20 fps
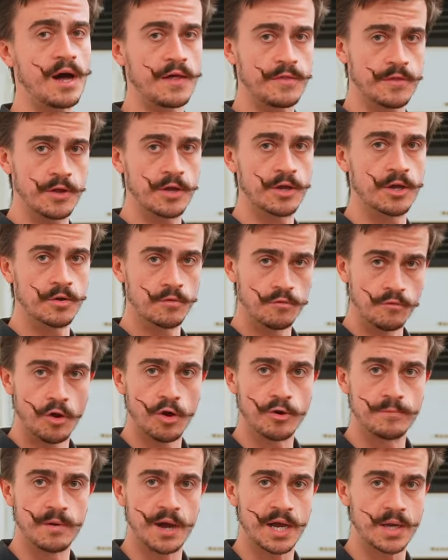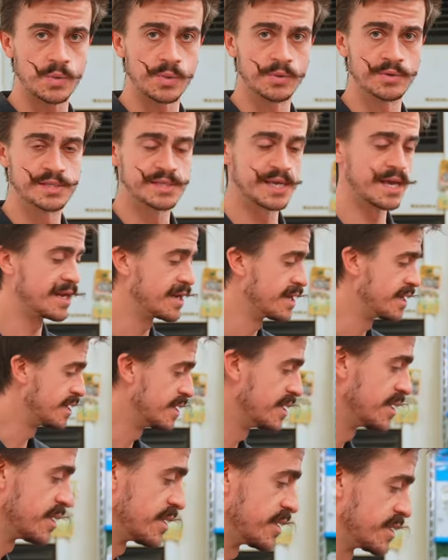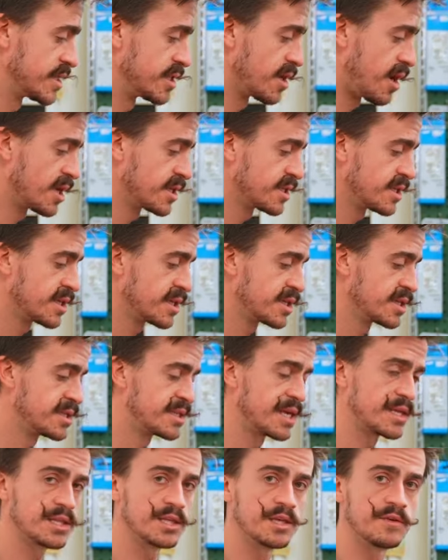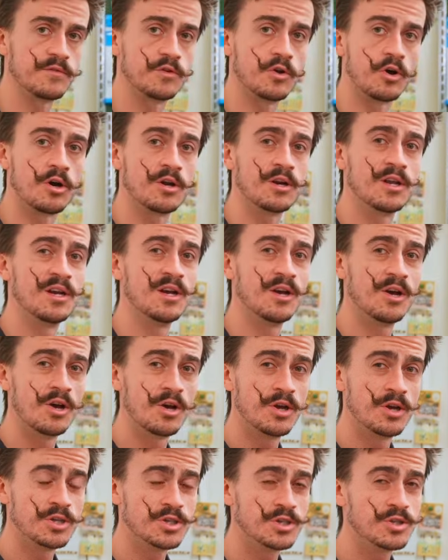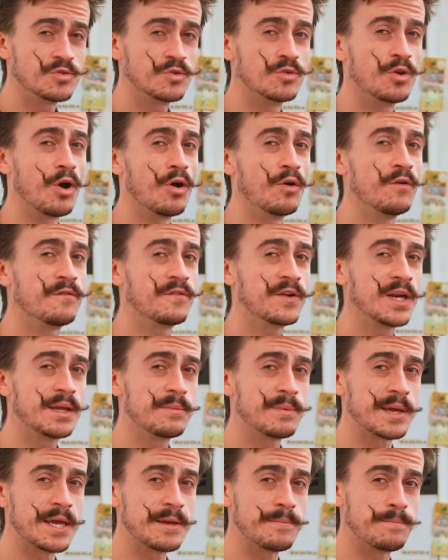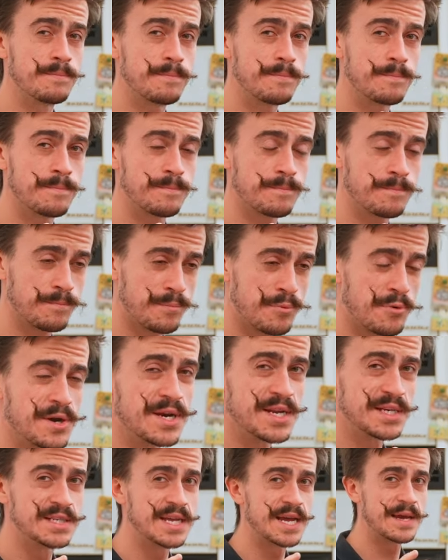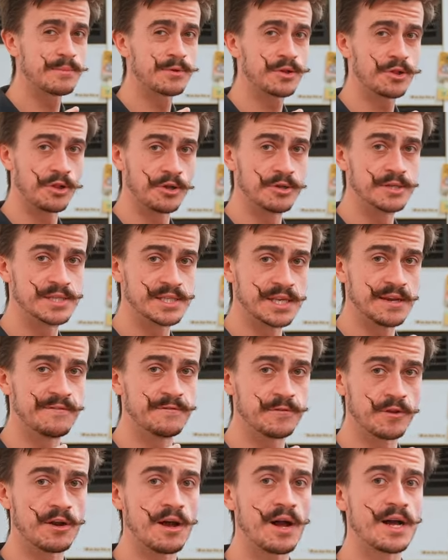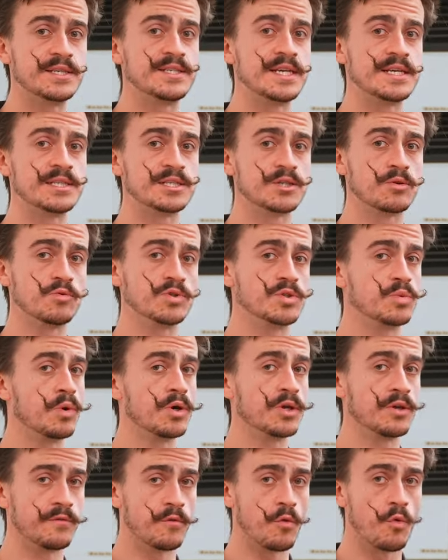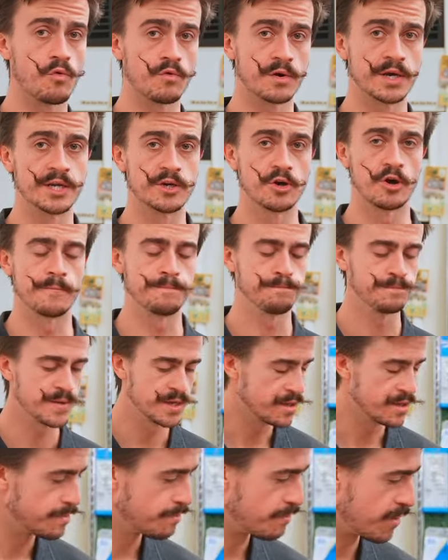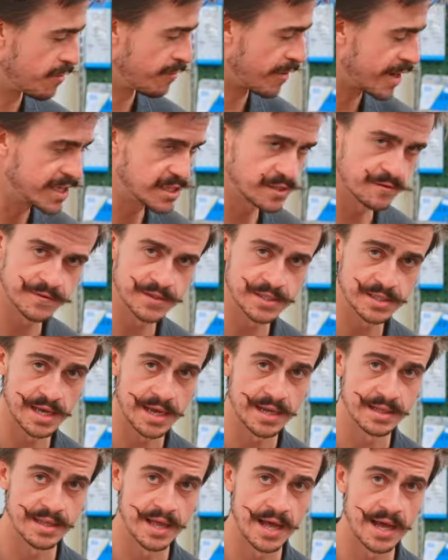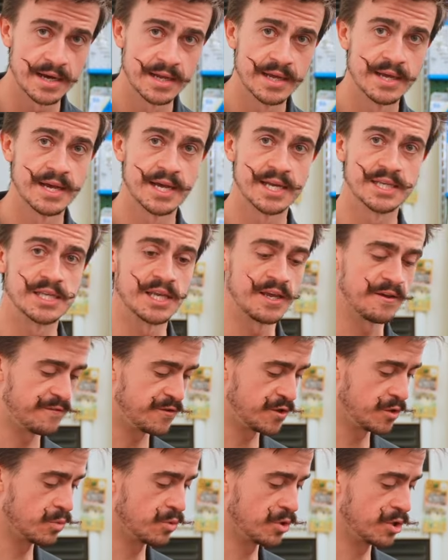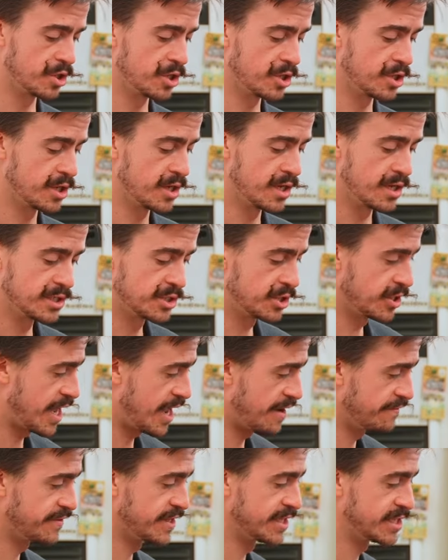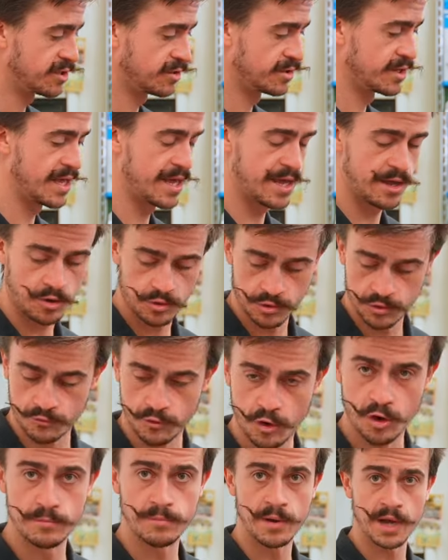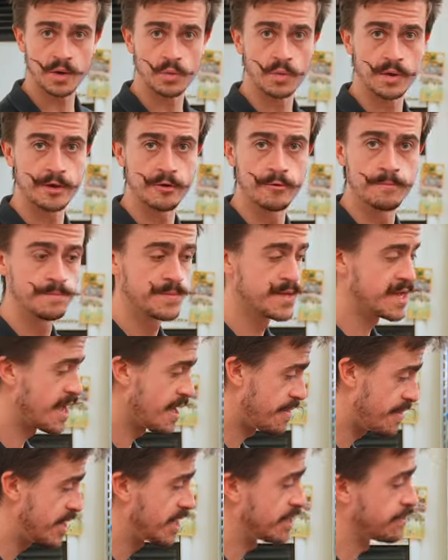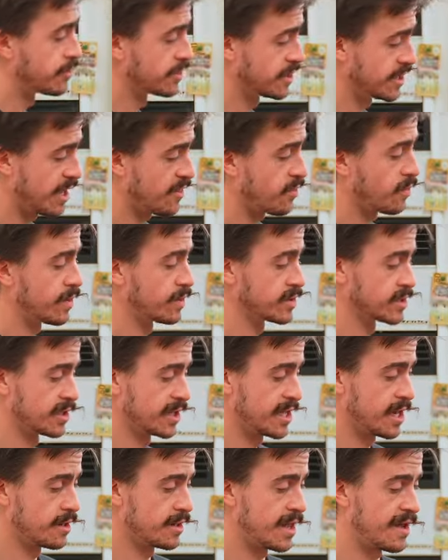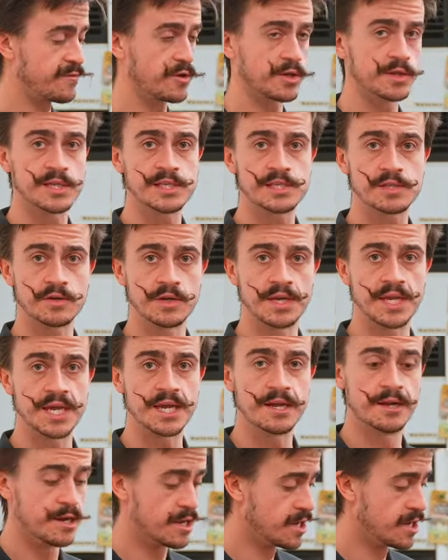other road bike wheel set, the size of the cassette that you've got should hopefully be pretty damn close, if not identical to what you've already got. My reason for saying that is if you were to have this on there on the road bike wheel, and then you put the other wheels on there and they've got this on here,